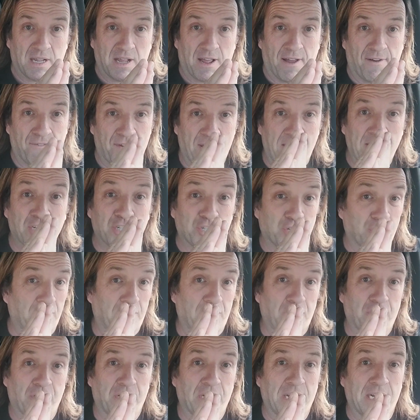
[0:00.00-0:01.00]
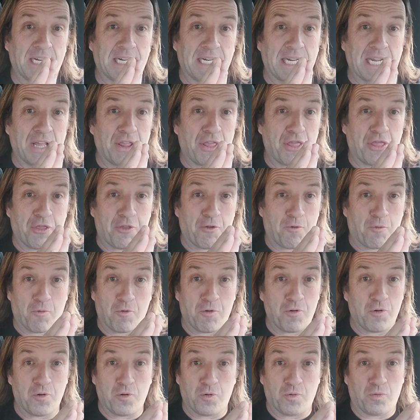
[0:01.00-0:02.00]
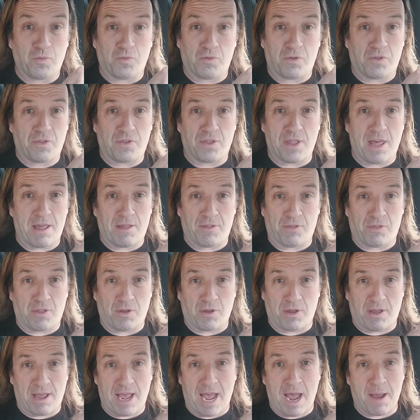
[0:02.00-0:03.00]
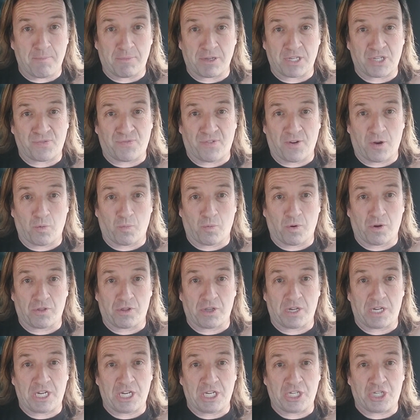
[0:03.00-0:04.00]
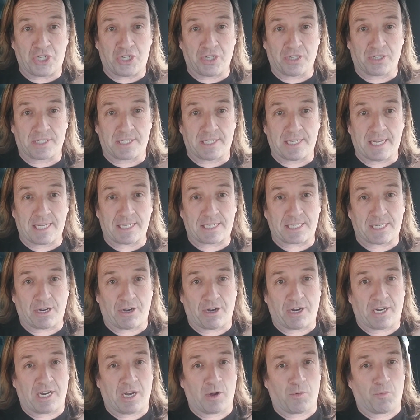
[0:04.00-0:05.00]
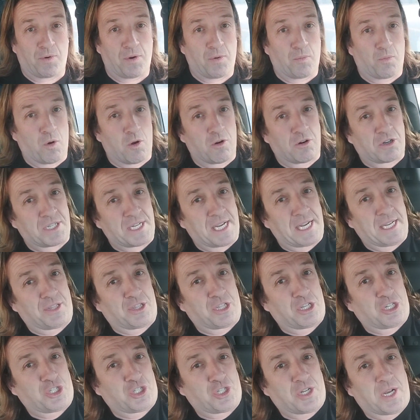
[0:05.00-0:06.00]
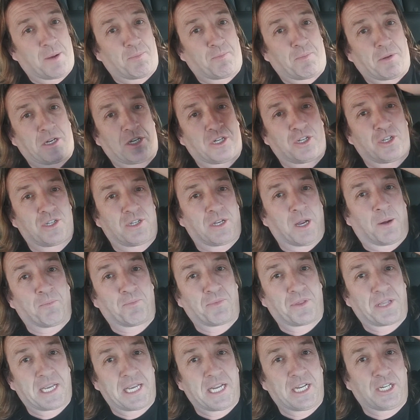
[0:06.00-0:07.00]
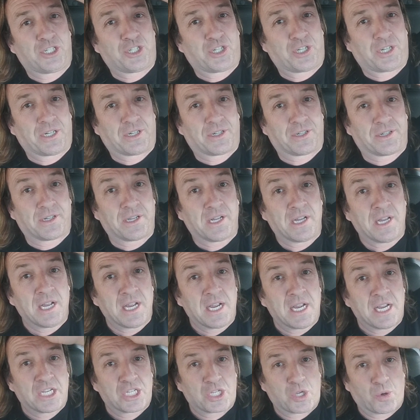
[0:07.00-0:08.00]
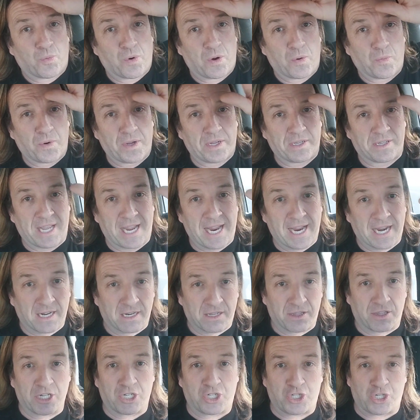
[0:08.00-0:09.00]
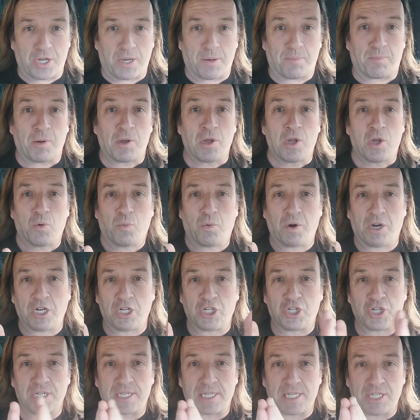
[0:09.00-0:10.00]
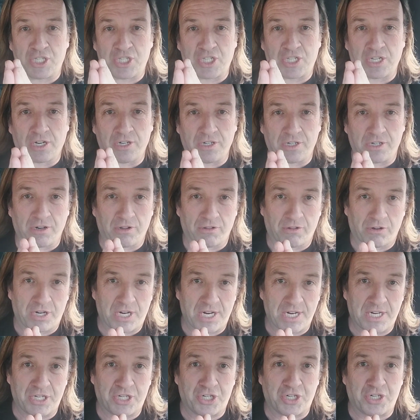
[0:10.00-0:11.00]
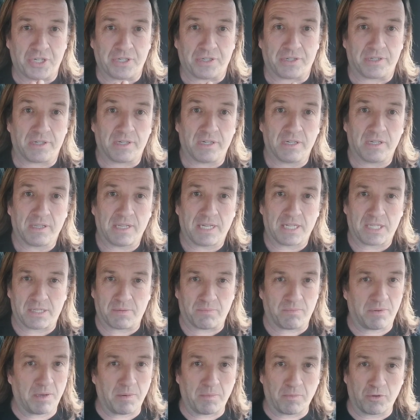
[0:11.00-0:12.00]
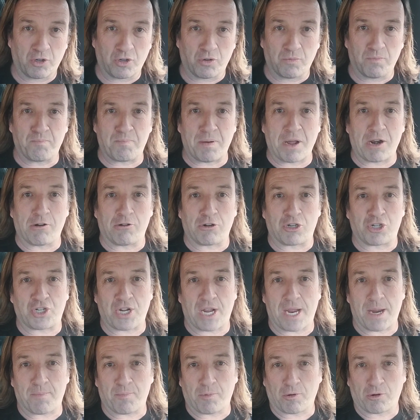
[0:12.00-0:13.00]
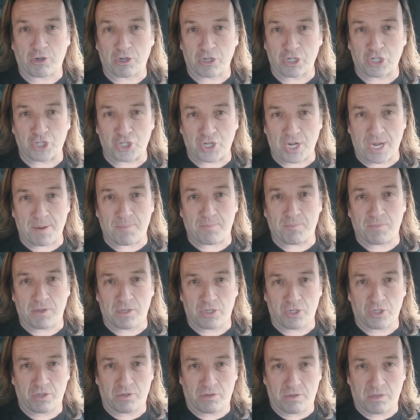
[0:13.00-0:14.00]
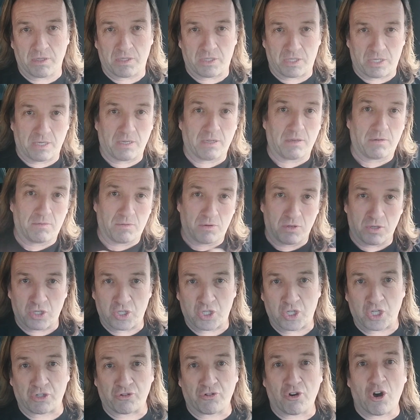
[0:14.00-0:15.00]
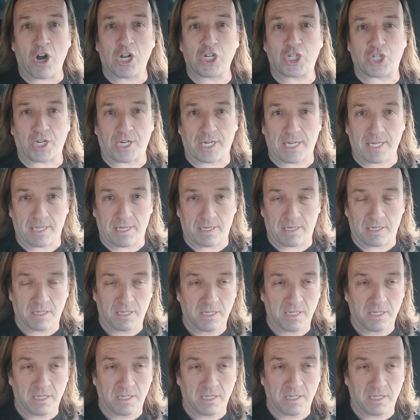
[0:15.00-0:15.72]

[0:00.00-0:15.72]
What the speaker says: eventually you're going to get through the atmosphere where the heat shield's necessary. Can we rotate the ship and dump the heat shield so when we land the ship, we can just install another heat shield that's in better shape or good shape to launch again?